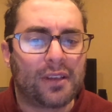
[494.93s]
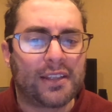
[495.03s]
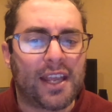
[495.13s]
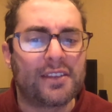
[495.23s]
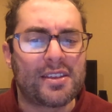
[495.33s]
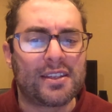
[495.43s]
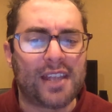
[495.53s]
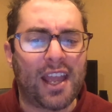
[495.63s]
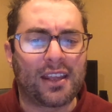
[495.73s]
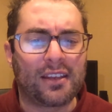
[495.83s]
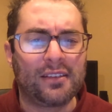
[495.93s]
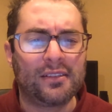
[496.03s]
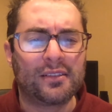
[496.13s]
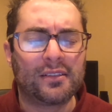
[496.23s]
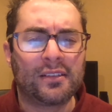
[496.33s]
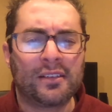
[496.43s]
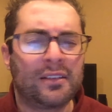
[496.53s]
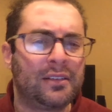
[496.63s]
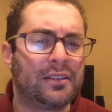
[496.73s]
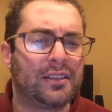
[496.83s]
the end of the day,
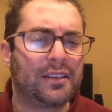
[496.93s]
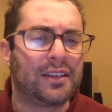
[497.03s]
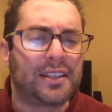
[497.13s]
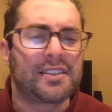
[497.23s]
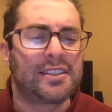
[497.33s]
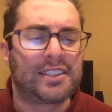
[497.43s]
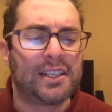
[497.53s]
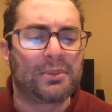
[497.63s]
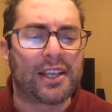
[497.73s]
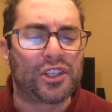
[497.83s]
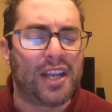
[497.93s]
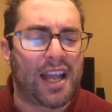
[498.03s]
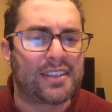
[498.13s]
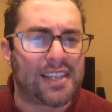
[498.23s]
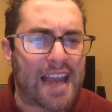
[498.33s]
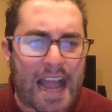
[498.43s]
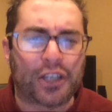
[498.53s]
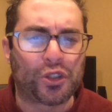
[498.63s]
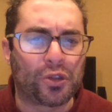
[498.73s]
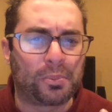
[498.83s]
it doesn't seem like she has an
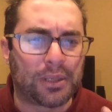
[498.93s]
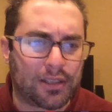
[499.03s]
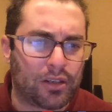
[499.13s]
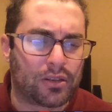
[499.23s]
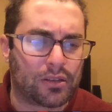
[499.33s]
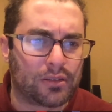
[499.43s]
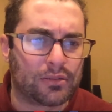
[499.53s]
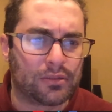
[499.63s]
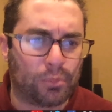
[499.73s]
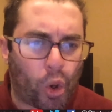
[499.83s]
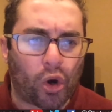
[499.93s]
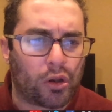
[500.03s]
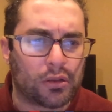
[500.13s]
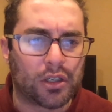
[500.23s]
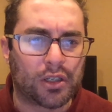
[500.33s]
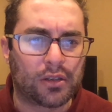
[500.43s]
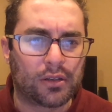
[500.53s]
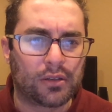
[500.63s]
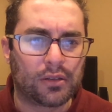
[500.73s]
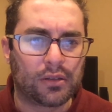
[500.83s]
actual political, moral
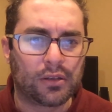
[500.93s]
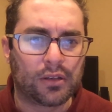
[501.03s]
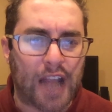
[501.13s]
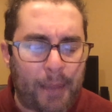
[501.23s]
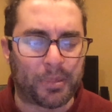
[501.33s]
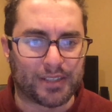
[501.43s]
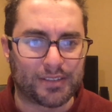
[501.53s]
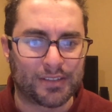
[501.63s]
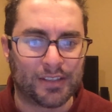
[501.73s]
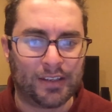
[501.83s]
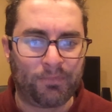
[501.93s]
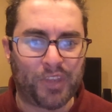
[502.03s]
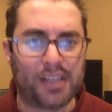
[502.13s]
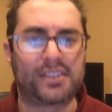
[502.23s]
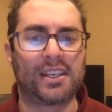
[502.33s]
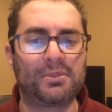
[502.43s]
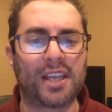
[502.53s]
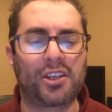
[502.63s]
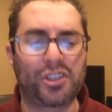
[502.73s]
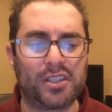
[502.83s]
compass. It seems
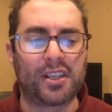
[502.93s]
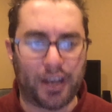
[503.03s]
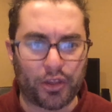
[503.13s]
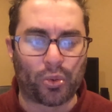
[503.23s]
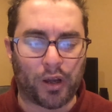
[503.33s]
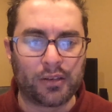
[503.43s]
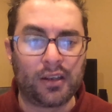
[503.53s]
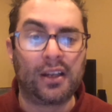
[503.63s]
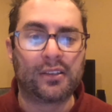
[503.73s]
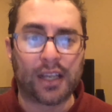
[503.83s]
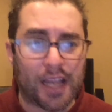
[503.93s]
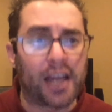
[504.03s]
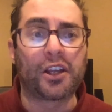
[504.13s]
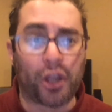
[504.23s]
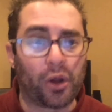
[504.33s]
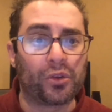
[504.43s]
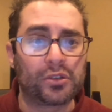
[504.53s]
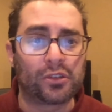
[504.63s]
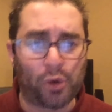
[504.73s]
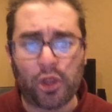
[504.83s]
like she's another one that kind of
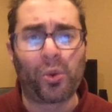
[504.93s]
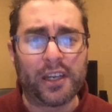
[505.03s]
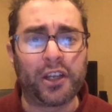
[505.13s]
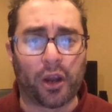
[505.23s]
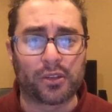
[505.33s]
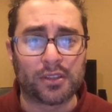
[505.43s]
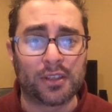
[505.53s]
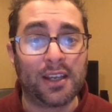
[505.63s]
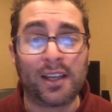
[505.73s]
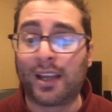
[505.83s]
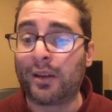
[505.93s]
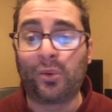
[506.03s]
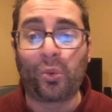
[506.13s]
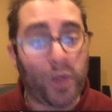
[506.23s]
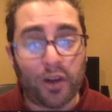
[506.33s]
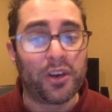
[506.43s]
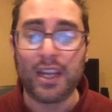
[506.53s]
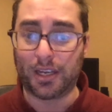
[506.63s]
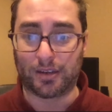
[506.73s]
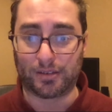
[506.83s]
goes where the wind goes. And we don't
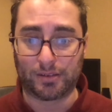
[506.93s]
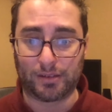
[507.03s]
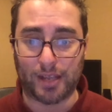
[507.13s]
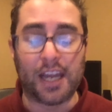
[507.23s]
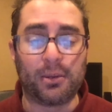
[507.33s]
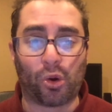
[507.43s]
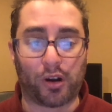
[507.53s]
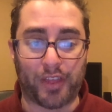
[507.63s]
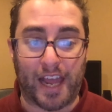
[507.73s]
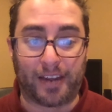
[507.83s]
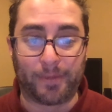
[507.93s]
need any more of that.